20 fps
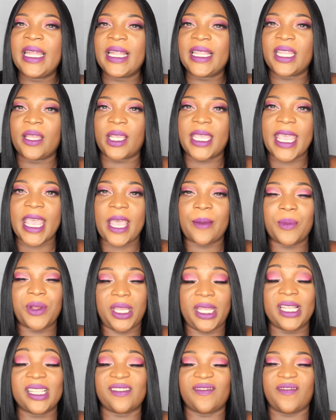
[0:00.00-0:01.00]
the camera
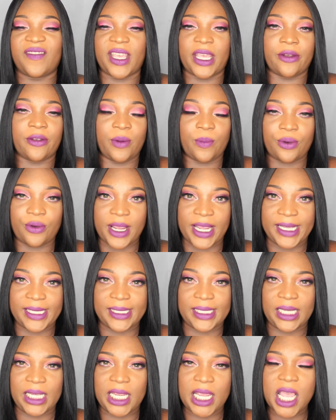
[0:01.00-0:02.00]
is very
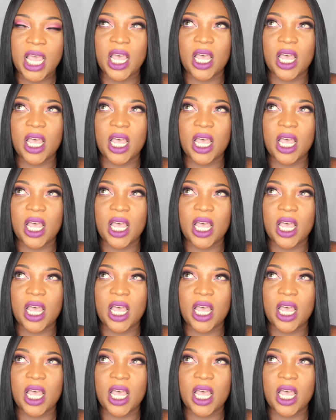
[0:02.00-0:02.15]
pricey.